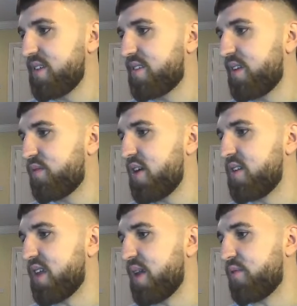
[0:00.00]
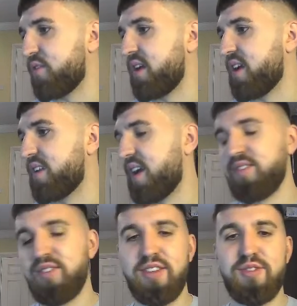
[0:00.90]
very same free hit as you
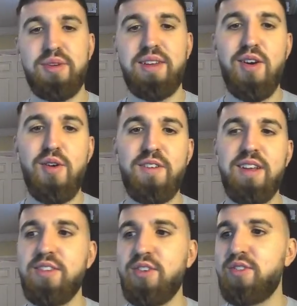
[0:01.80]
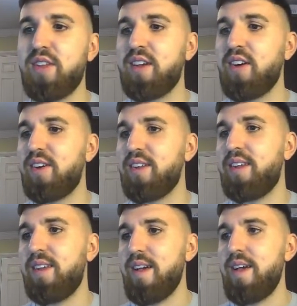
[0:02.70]
this week. Hopefully that's a good thing, Cahill.
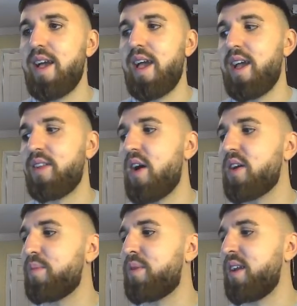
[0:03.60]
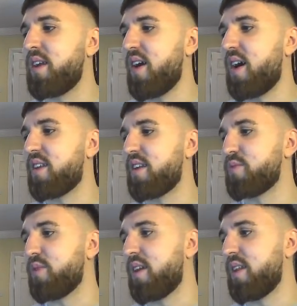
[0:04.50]
Not completely locked in as well.